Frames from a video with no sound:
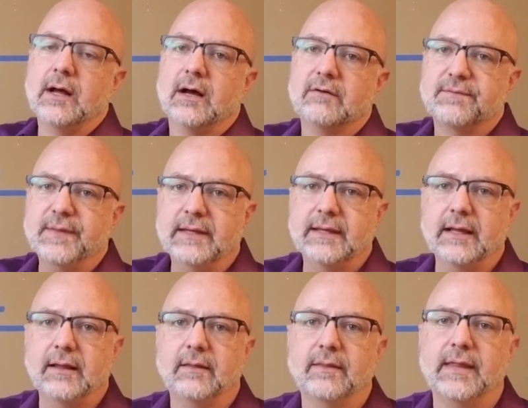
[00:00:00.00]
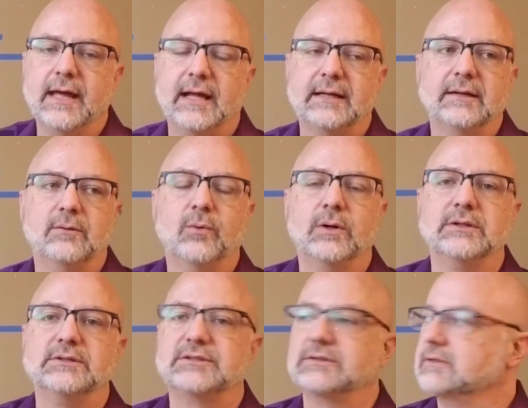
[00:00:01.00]
of thinking that
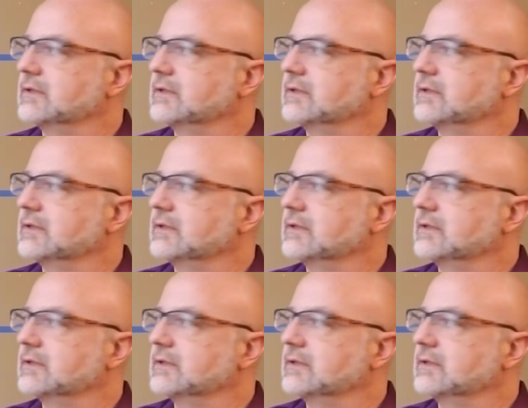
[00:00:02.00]
was